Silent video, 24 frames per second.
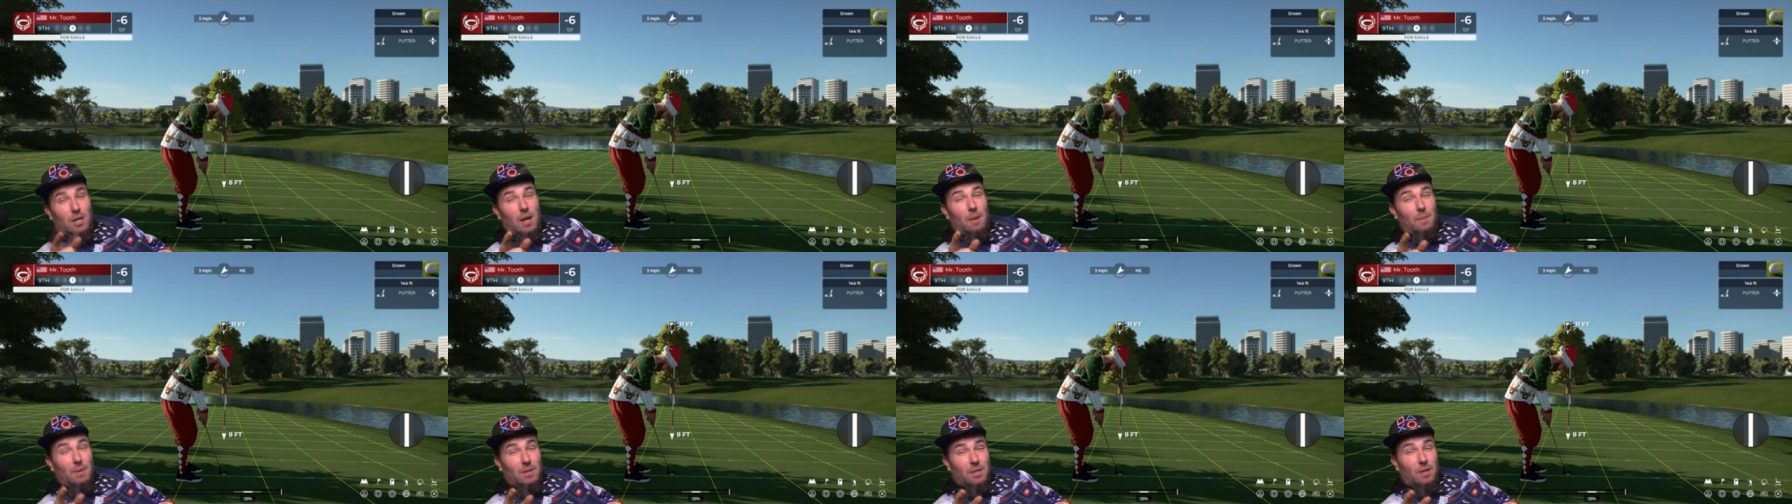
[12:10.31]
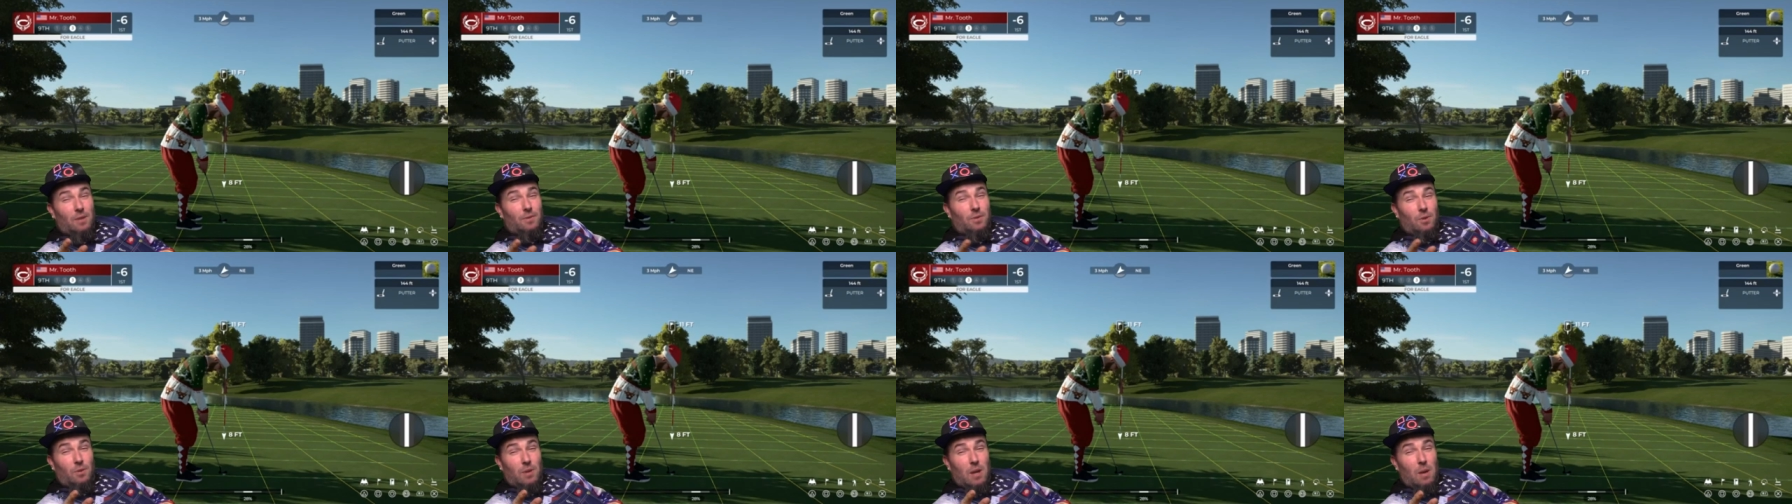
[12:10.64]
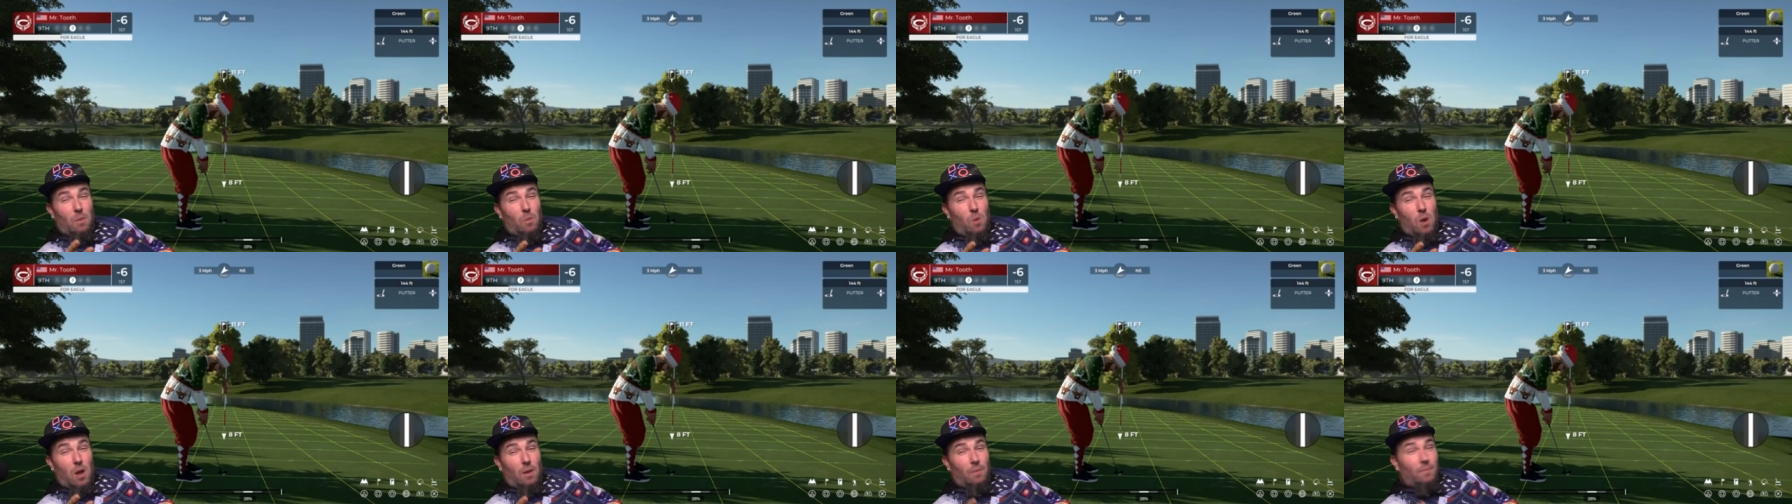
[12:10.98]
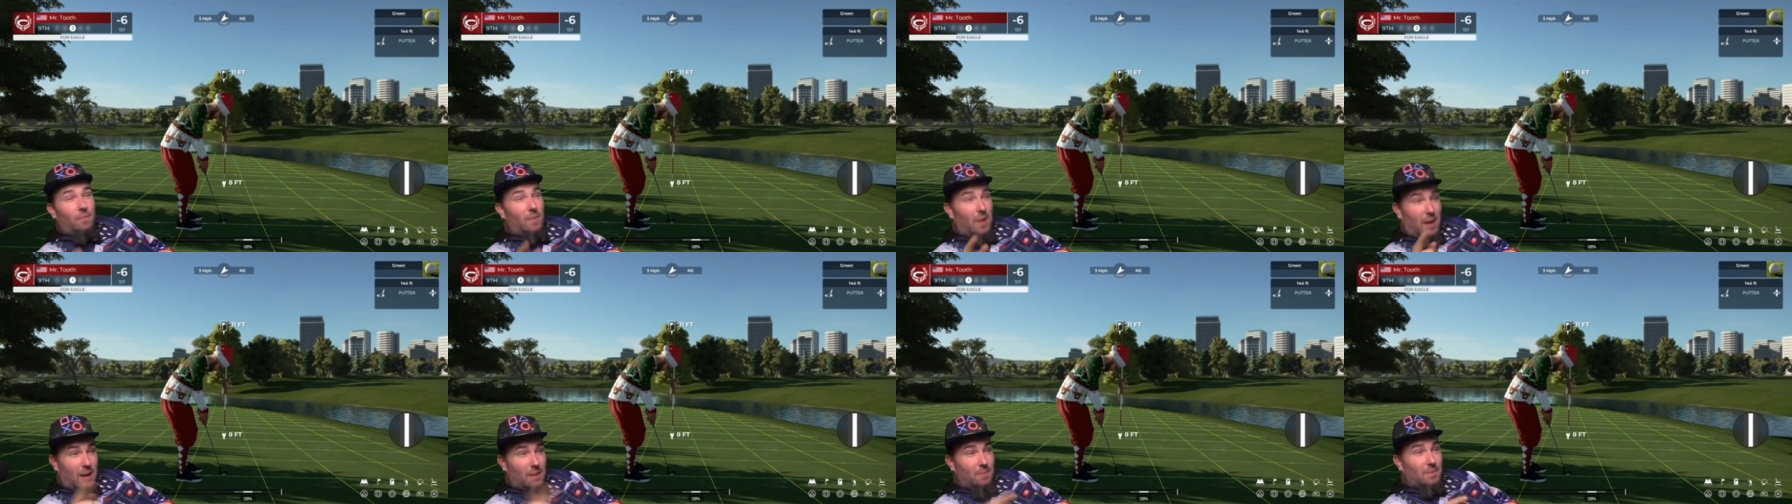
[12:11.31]
got myself so damn well.
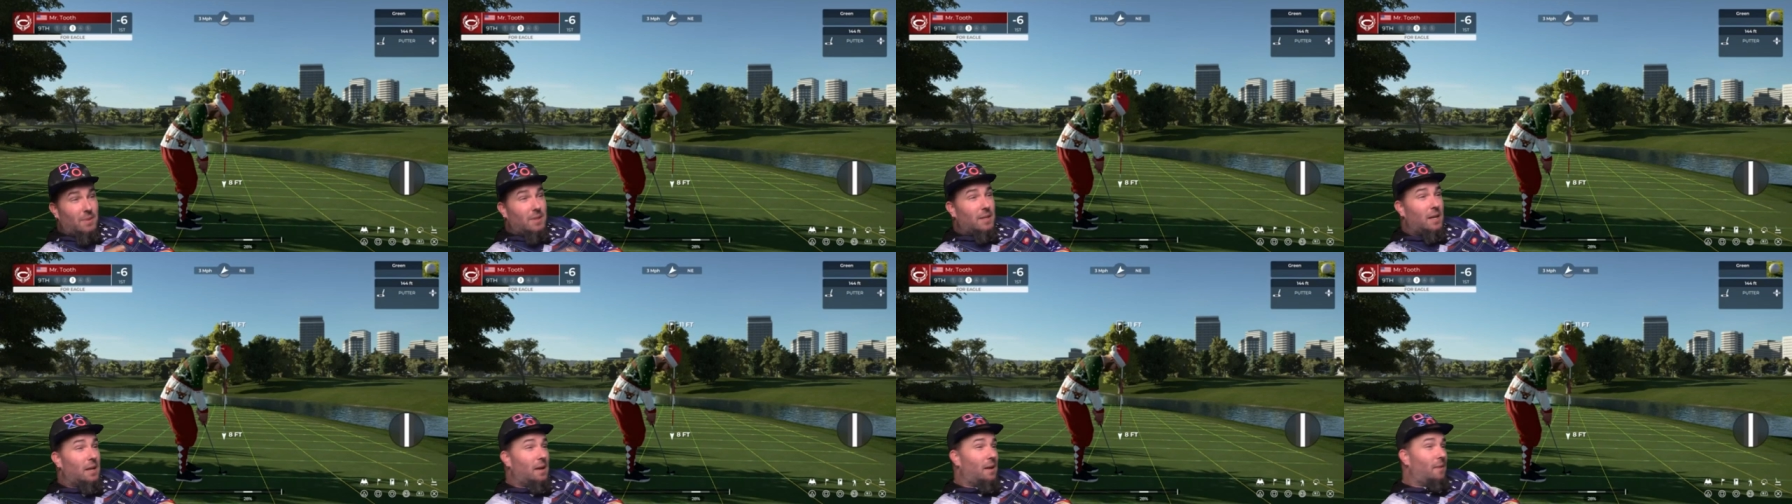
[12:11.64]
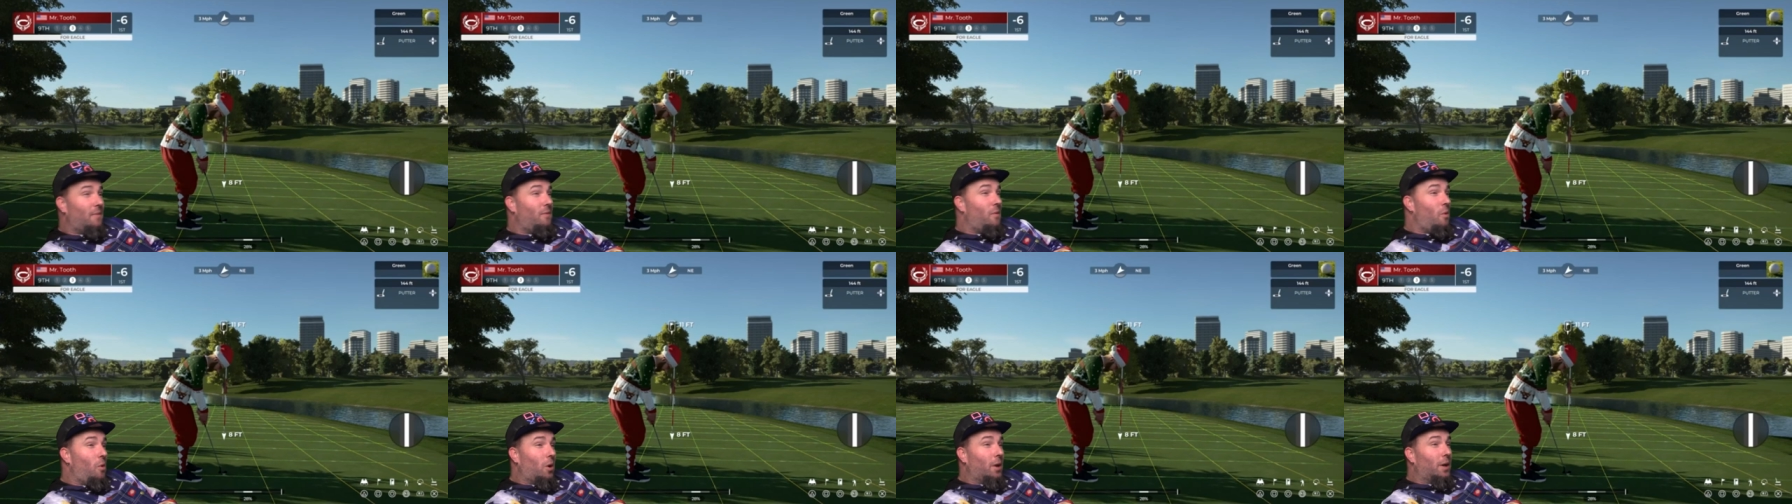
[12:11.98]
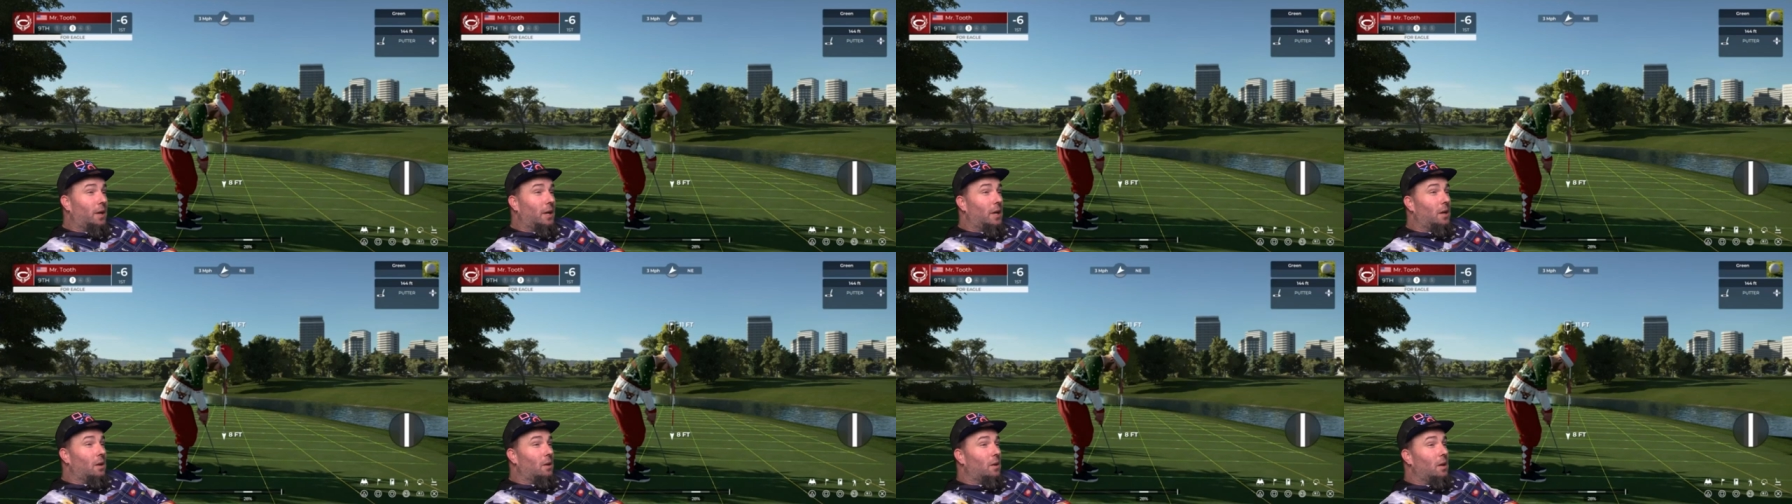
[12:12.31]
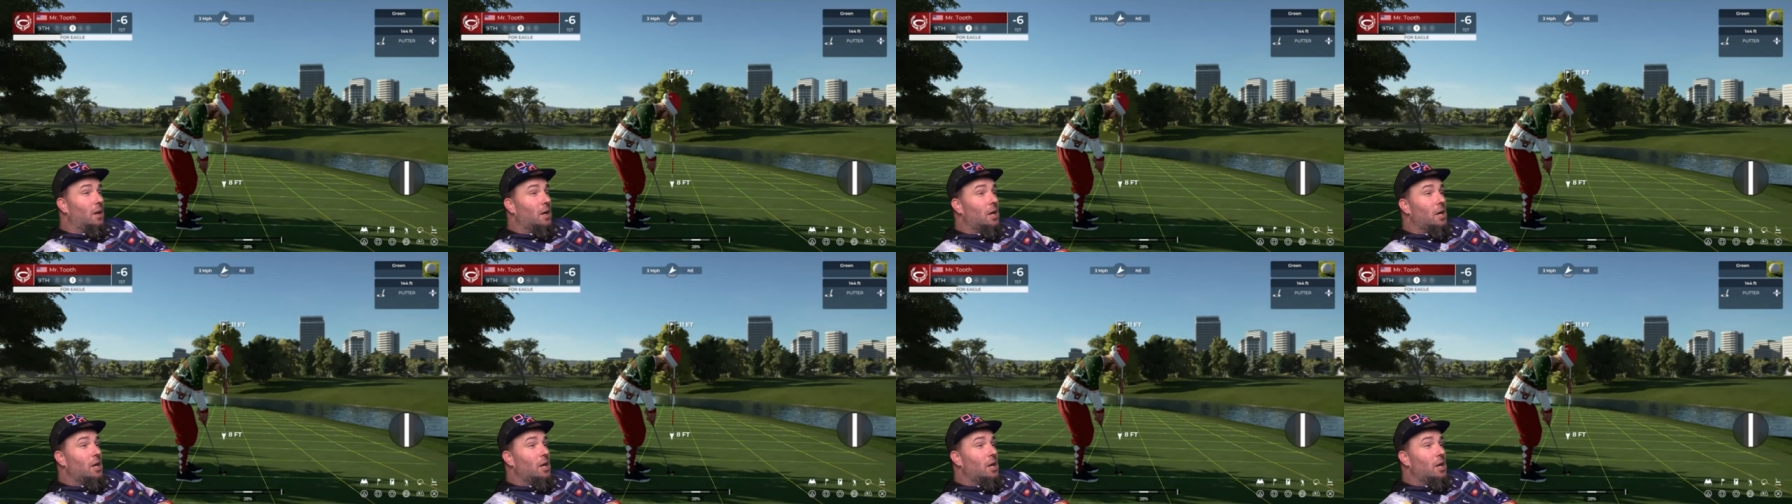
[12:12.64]
I'm set up for an eagle.